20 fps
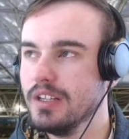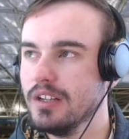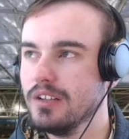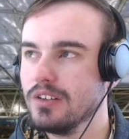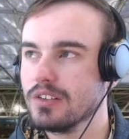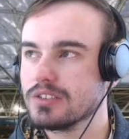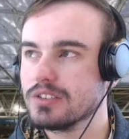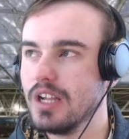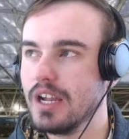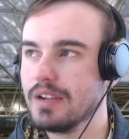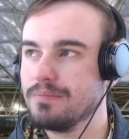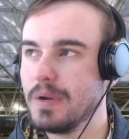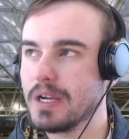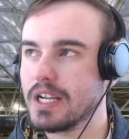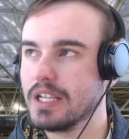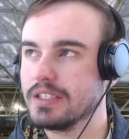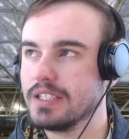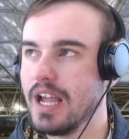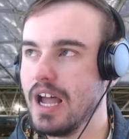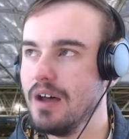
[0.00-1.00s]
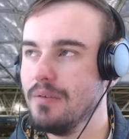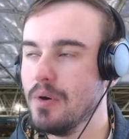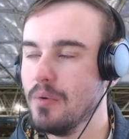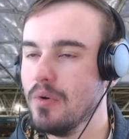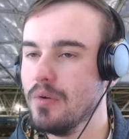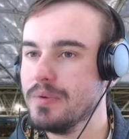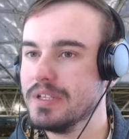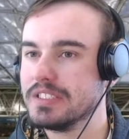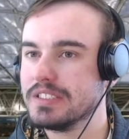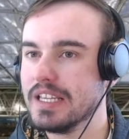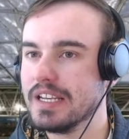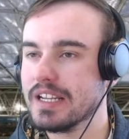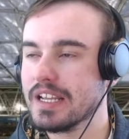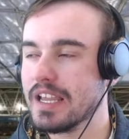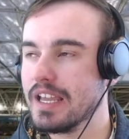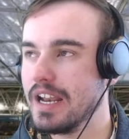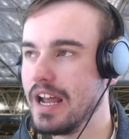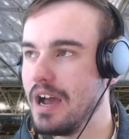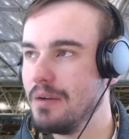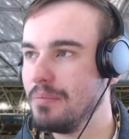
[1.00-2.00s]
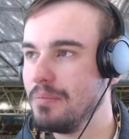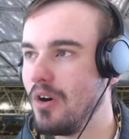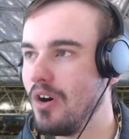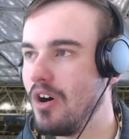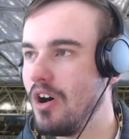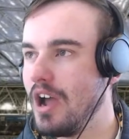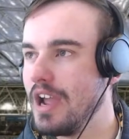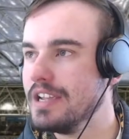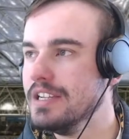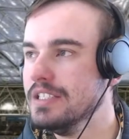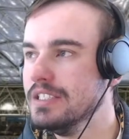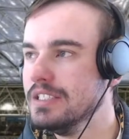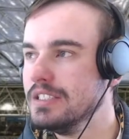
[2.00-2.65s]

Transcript: It looks like Fakatava will be sending it up high.